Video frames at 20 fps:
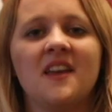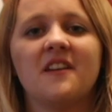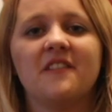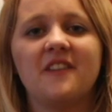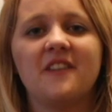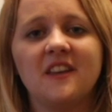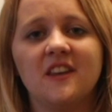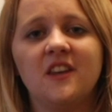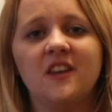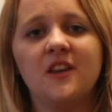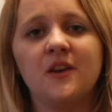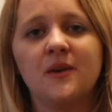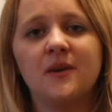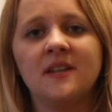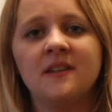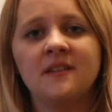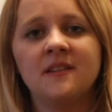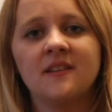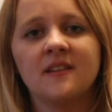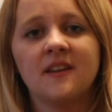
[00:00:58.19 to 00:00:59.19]
Thank you,
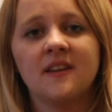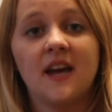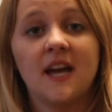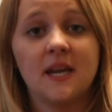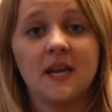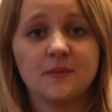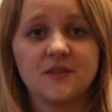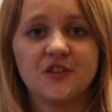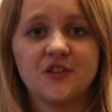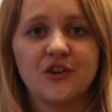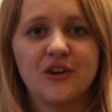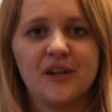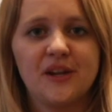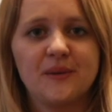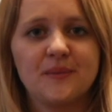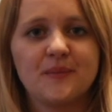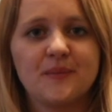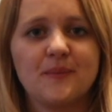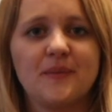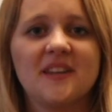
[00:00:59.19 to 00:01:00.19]
Euan. And I'm sorry,
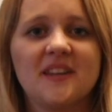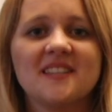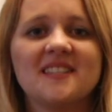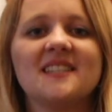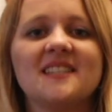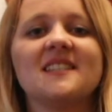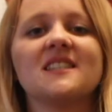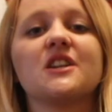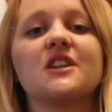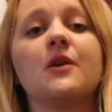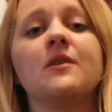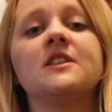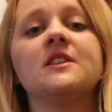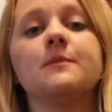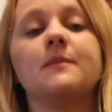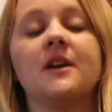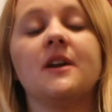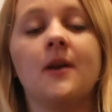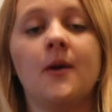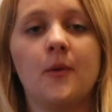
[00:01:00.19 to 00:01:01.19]
because this is going to
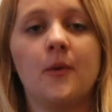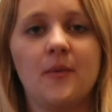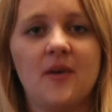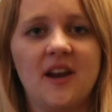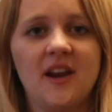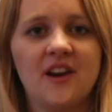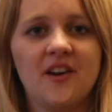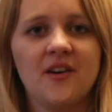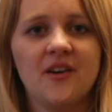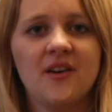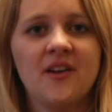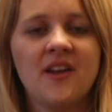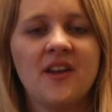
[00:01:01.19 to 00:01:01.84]
be a no-brainer.